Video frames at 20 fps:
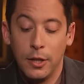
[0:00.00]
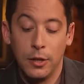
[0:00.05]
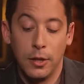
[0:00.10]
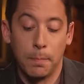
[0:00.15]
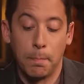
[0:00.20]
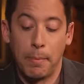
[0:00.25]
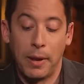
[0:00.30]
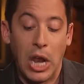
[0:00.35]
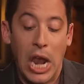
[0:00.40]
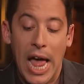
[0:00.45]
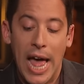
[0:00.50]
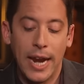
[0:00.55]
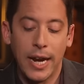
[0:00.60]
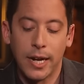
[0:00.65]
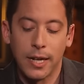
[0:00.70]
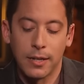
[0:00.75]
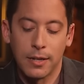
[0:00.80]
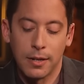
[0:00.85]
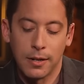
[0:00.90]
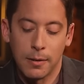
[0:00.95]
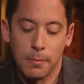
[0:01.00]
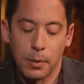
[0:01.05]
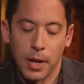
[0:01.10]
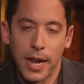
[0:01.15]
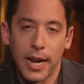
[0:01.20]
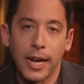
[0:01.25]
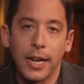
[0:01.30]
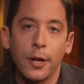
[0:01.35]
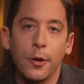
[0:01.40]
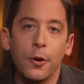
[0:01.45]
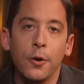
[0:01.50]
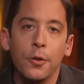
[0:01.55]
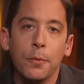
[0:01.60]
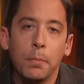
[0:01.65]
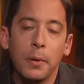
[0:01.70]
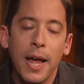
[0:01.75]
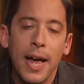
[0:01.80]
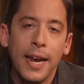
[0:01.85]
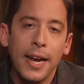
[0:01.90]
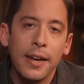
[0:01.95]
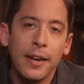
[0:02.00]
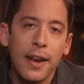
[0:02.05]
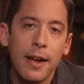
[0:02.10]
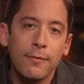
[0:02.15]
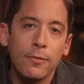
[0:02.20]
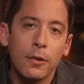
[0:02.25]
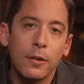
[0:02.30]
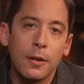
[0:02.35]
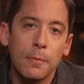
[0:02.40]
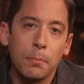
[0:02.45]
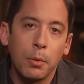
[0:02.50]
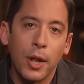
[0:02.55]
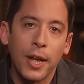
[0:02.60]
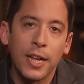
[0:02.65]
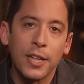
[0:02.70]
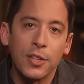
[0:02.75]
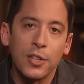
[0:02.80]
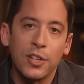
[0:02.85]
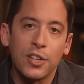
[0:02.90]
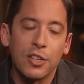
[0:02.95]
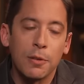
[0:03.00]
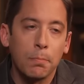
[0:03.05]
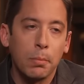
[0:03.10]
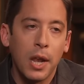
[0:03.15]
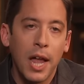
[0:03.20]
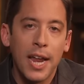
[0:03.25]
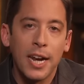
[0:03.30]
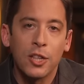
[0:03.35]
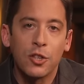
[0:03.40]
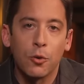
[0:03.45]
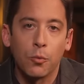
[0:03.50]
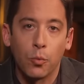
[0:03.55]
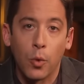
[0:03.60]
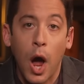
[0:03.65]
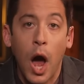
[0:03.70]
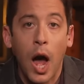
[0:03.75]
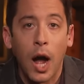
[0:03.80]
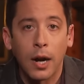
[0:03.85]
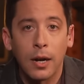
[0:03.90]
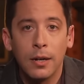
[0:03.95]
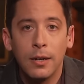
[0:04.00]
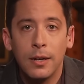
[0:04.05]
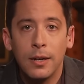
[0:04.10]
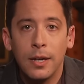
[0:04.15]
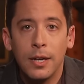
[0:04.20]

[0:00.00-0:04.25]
The planet isn't complaining. You know, the planet never complains because the planet's a rock